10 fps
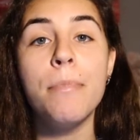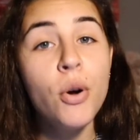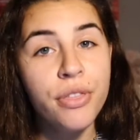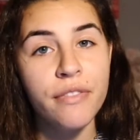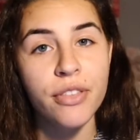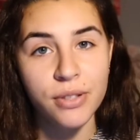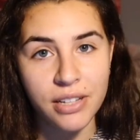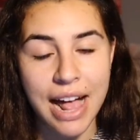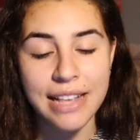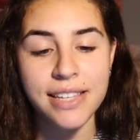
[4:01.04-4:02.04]
both of those
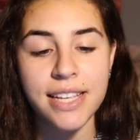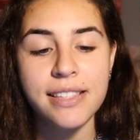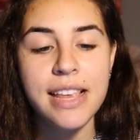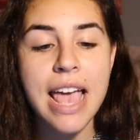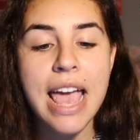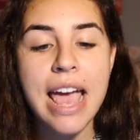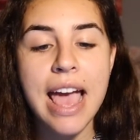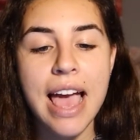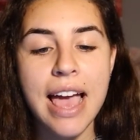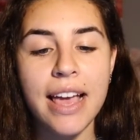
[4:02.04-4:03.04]
classes,
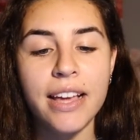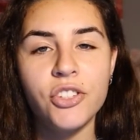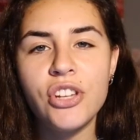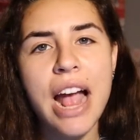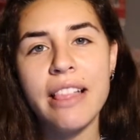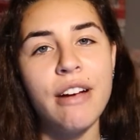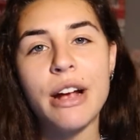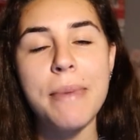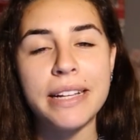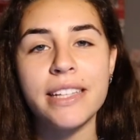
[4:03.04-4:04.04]
and she highly
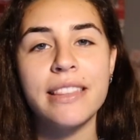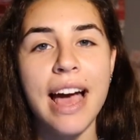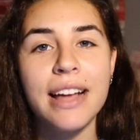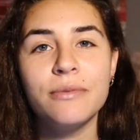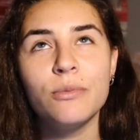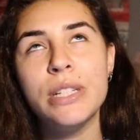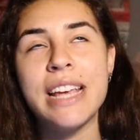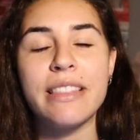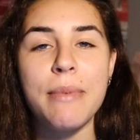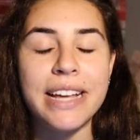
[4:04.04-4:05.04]
recommended that we
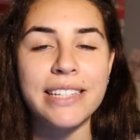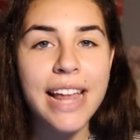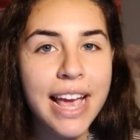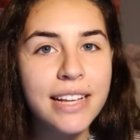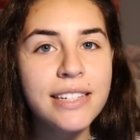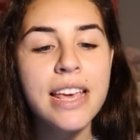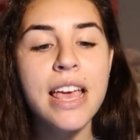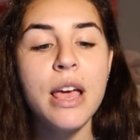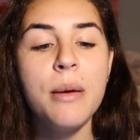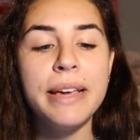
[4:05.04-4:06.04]
take them hand in hand
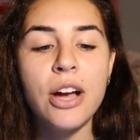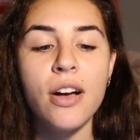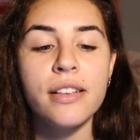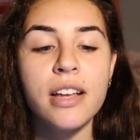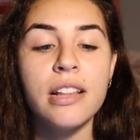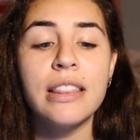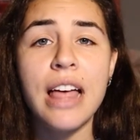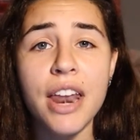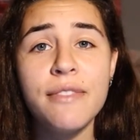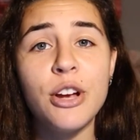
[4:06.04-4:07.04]
because a
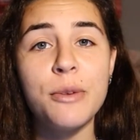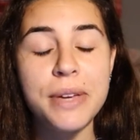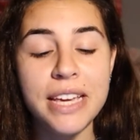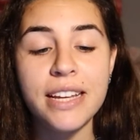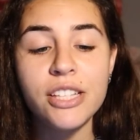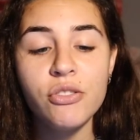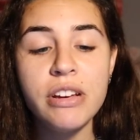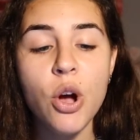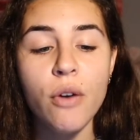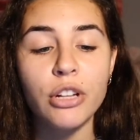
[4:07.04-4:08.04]
lot of European
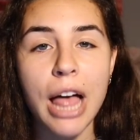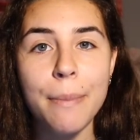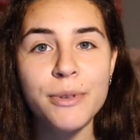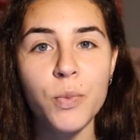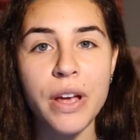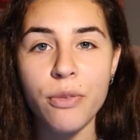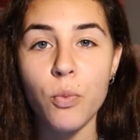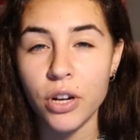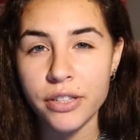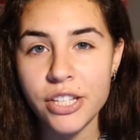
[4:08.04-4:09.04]
history overlaps with
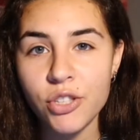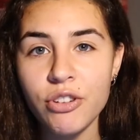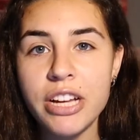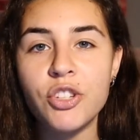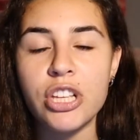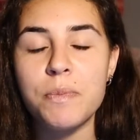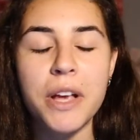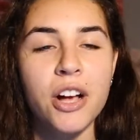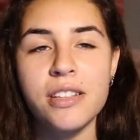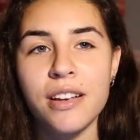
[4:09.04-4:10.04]
World History just
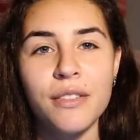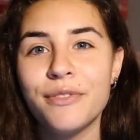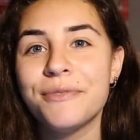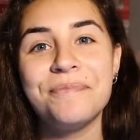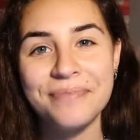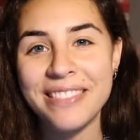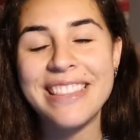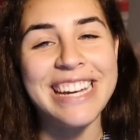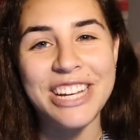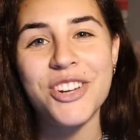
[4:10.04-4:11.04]
because of
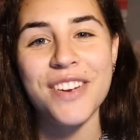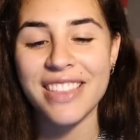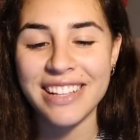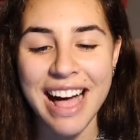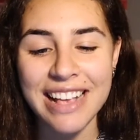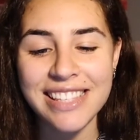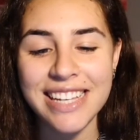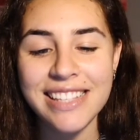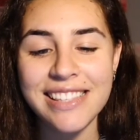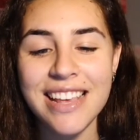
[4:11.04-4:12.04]
the nature of the
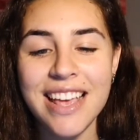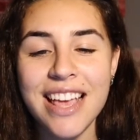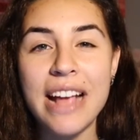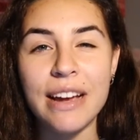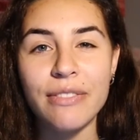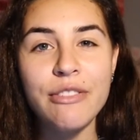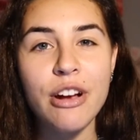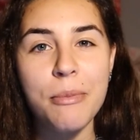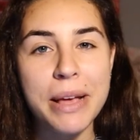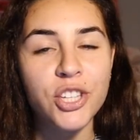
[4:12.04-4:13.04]
classes. I definitely
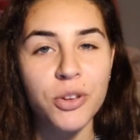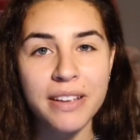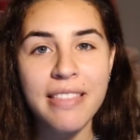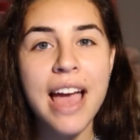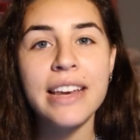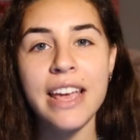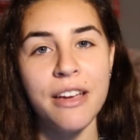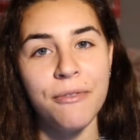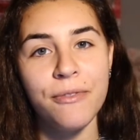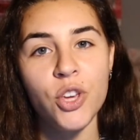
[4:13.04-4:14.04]
recommend doing that
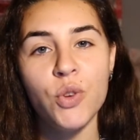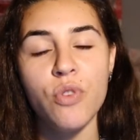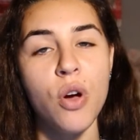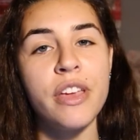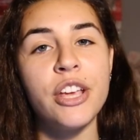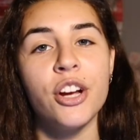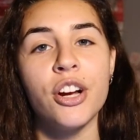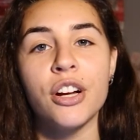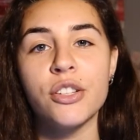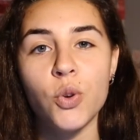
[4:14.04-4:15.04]
if you know that
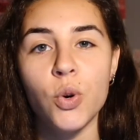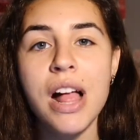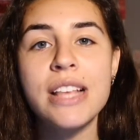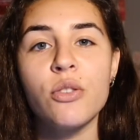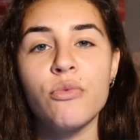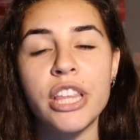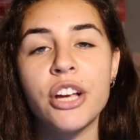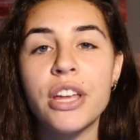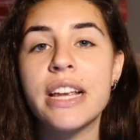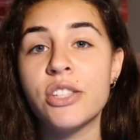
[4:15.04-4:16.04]
your school has a really
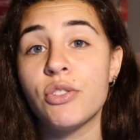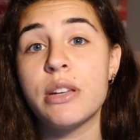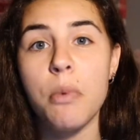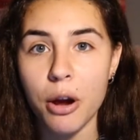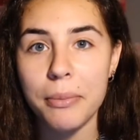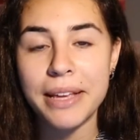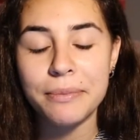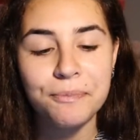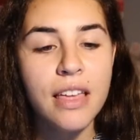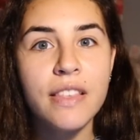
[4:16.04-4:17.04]
good history department.
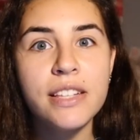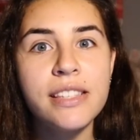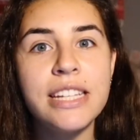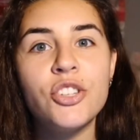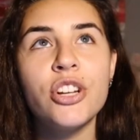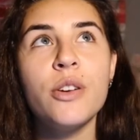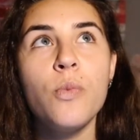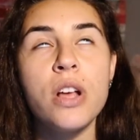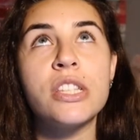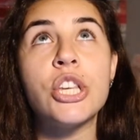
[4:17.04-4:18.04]
This teacher
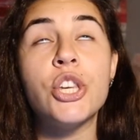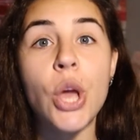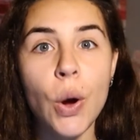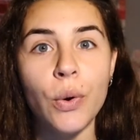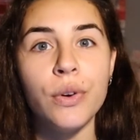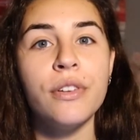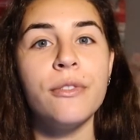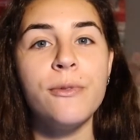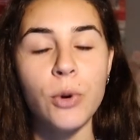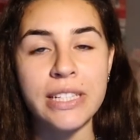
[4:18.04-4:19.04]
was known
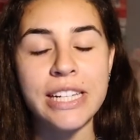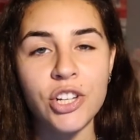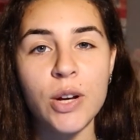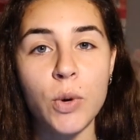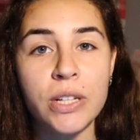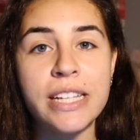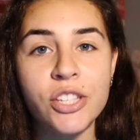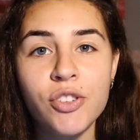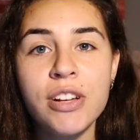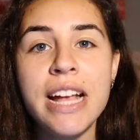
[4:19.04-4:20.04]
for teaching world
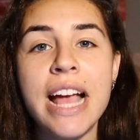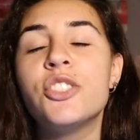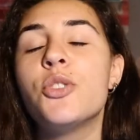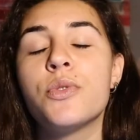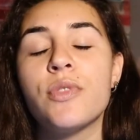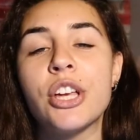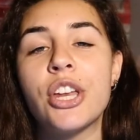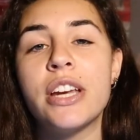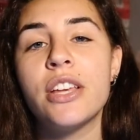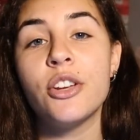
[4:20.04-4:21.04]
history, and she was really
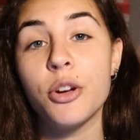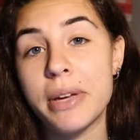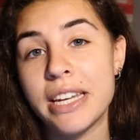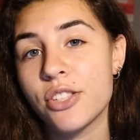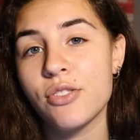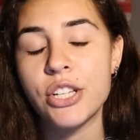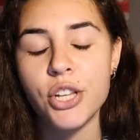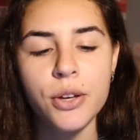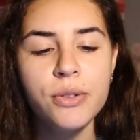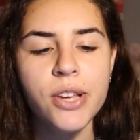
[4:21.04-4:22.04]
good at European history
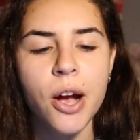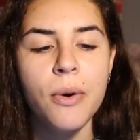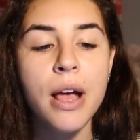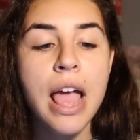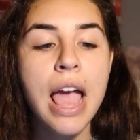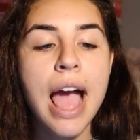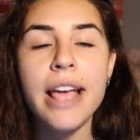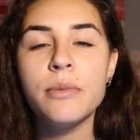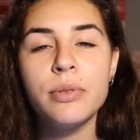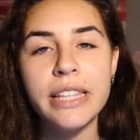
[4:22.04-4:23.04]
too, so
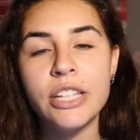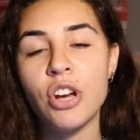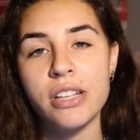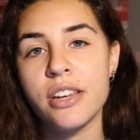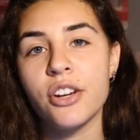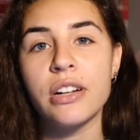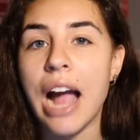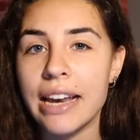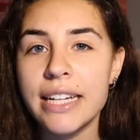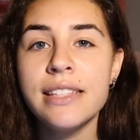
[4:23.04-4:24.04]
I completely trusted her
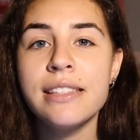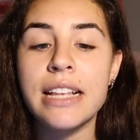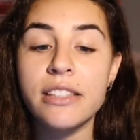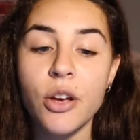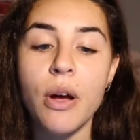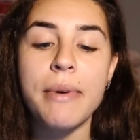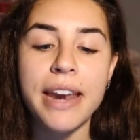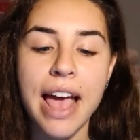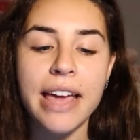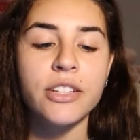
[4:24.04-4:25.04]
guidance, and so I
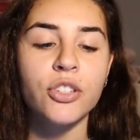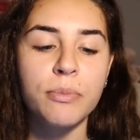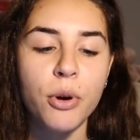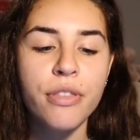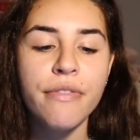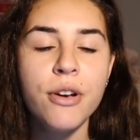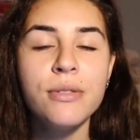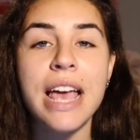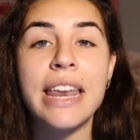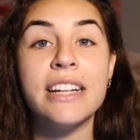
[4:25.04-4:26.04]
went ahead and took both of
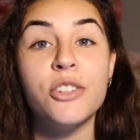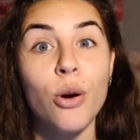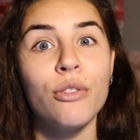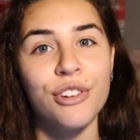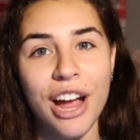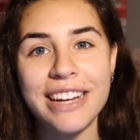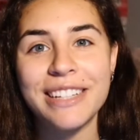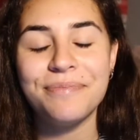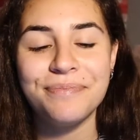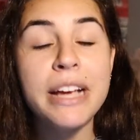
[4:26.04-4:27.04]
those, and I don't regret
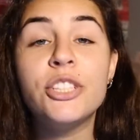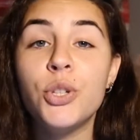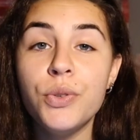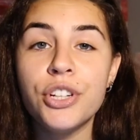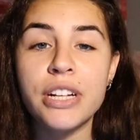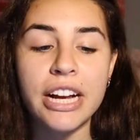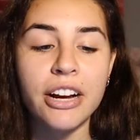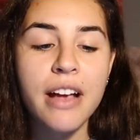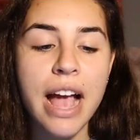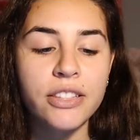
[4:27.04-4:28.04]
it. My junior
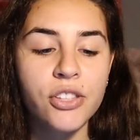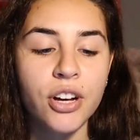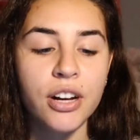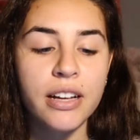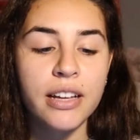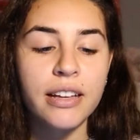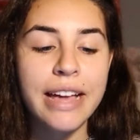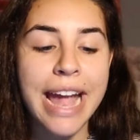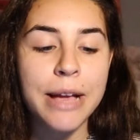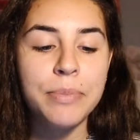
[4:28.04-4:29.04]
year, I took
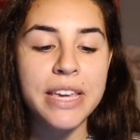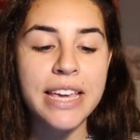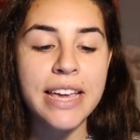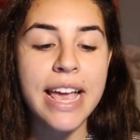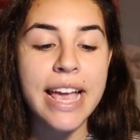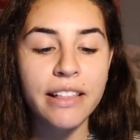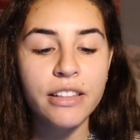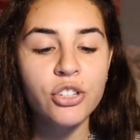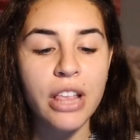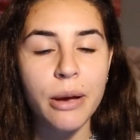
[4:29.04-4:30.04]
AP
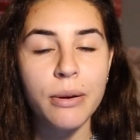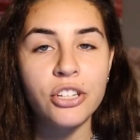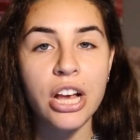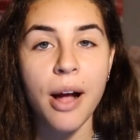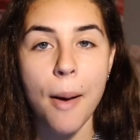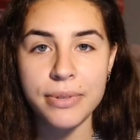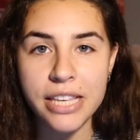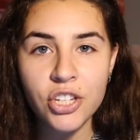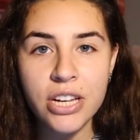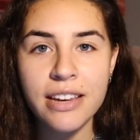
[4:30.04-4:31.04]
English Language and
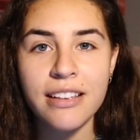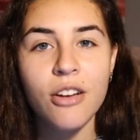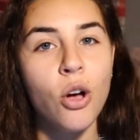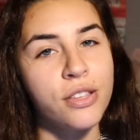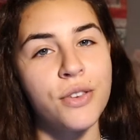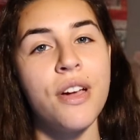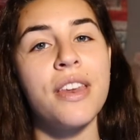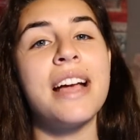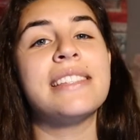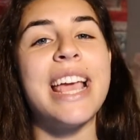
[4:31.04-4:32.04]
Composition, also
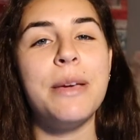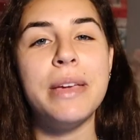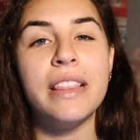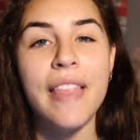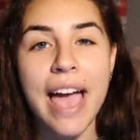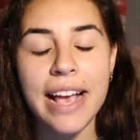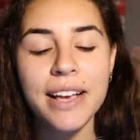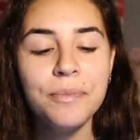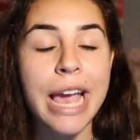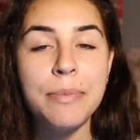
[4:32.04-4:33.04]
known as AP
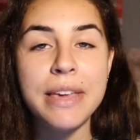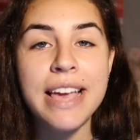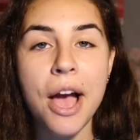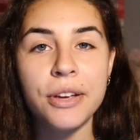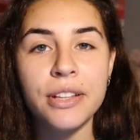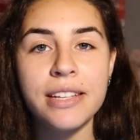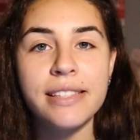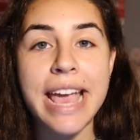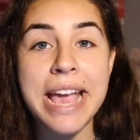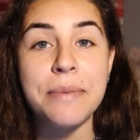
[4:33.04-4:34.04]
Lang, AP
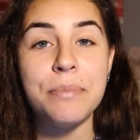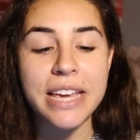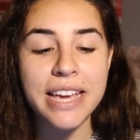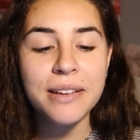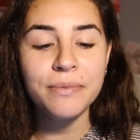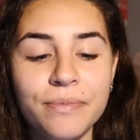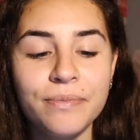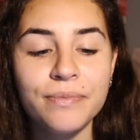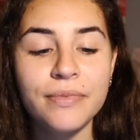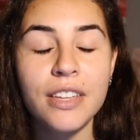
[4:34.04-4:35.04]
Calculus AB,
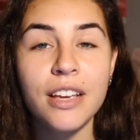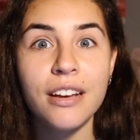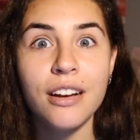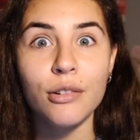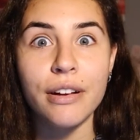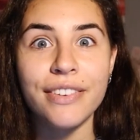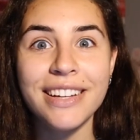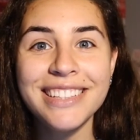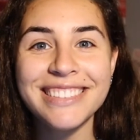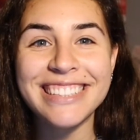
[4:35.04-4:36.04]

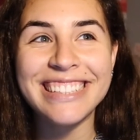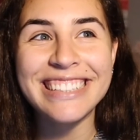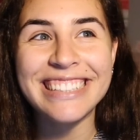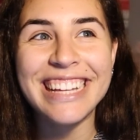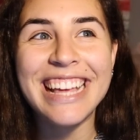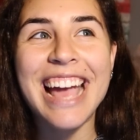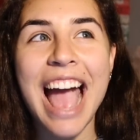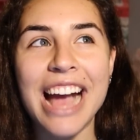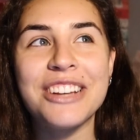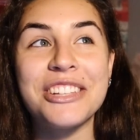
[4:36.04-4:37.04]
horrific,
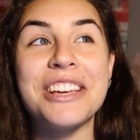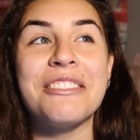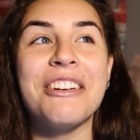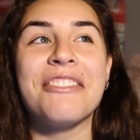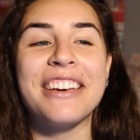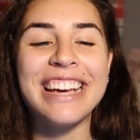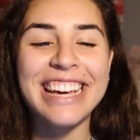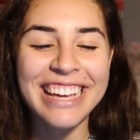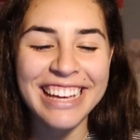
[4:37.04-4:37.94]
actually horrific,